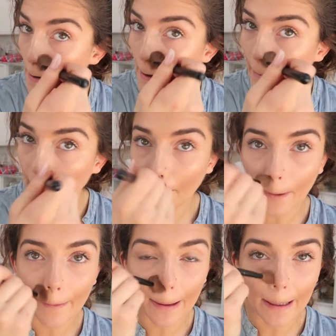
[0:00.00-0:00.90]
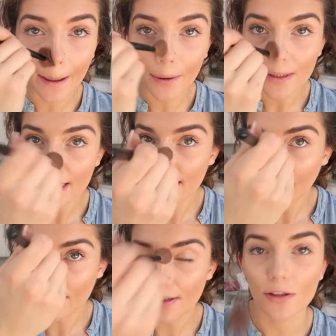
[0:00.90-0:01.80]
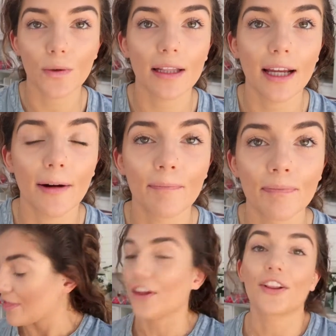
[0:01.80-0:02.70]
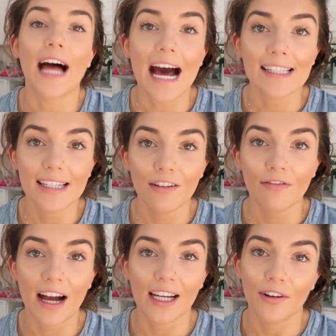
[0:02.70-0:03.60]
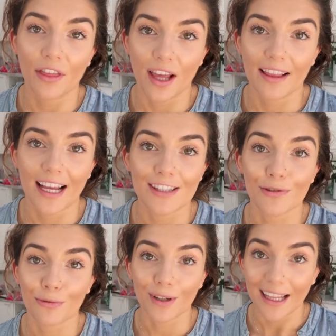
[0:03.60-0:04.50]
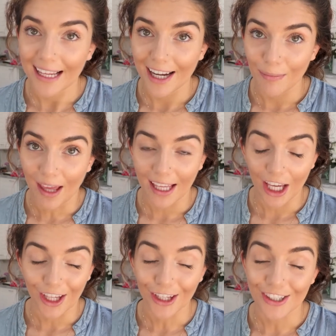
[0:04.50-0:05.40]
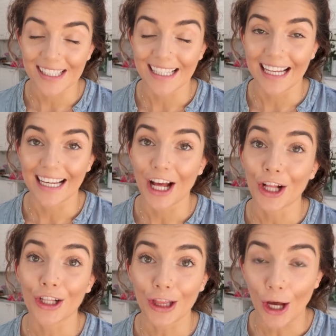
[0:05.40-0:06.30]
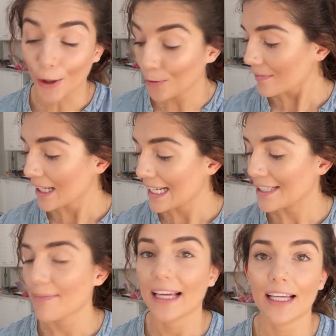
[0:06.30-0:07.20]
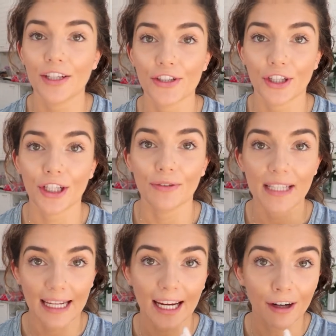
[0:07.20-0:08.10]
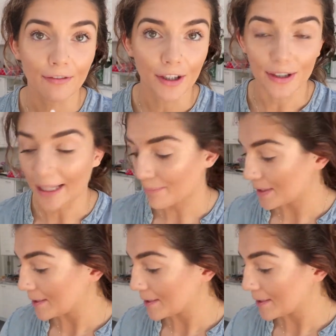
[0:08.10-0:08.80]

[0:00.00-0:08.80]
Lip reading: And then around my nose because I also sweat there. The last and final thing that's really gonna make your skin glow is making sure you take care of your lips.